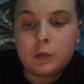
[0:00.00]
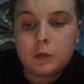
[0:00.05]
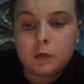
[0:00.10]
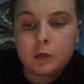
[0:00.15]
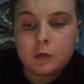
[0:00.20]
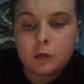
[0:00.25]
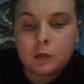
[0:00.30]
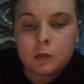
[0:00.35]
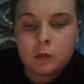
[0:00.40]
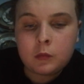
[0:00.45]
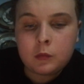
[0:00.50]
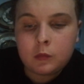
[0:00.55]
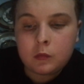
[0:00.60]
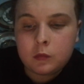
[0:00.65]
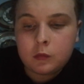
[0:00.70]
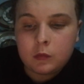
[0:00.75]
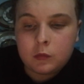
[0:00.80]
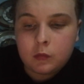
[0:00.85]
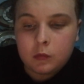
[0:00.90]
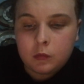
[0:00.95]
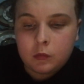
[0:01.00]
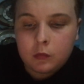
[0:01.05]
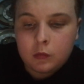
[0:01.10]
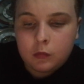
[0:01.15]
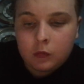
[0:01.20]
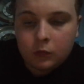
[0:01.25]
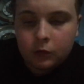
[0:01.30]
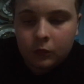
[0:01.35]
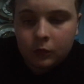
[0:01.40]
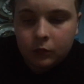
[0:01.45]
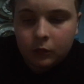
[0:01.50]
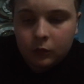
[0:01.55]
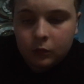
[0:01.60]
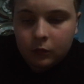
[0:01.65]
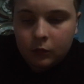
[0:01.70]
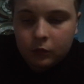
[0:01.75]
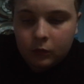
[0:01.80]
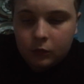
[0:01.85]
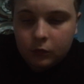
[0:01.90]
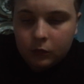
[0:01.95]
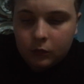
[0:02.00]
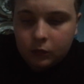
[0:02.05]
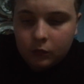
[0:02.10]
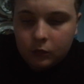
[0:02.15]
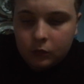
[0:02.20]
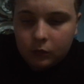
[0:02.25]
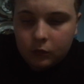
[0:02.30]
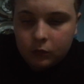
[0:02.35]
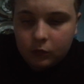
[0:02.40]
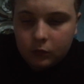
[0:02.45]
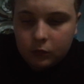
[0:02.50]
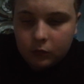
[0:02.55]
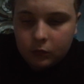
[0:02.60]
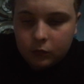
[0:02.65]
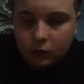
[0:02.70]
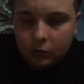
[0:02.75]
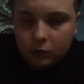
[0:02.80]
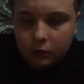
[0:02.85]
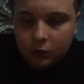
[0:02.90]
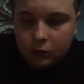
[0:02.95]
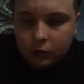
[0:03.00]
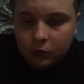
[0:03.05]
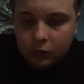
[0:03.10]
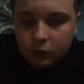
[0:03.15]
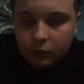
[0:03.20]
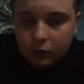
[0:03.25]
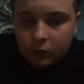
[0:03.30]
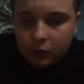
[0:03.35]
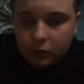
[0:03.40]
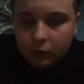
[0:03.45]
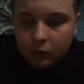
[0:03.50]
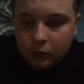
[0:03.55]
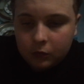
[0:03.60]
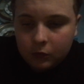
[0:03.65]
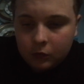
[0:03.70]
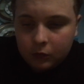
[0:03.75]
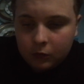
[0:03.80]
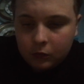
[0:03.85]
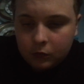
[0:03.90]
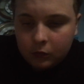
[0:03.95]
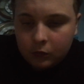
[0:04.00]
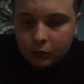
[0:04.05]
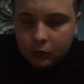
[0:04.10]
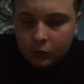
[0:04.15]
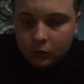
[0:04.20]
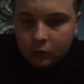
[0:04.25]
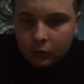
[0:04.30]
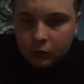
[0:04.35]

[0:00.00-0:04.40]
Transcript: [no speech]